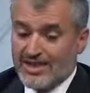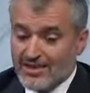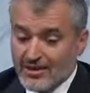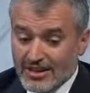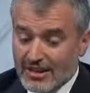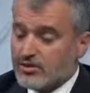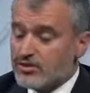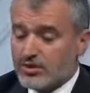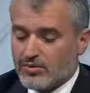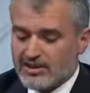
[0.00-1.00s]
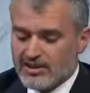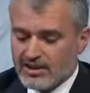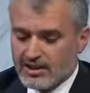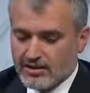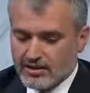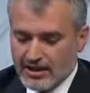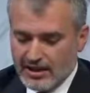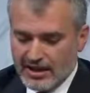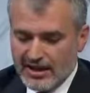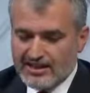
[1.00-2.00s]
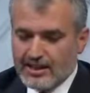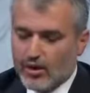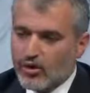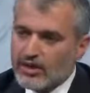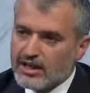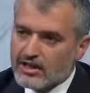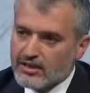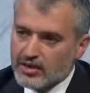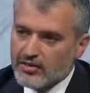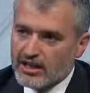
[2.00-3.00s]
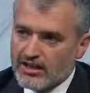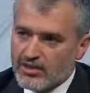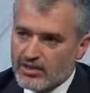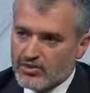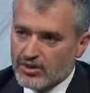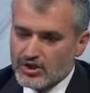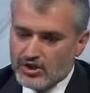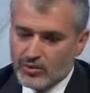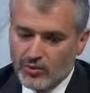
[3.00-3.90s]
Turkey, you will see that Turkey is the only country in this region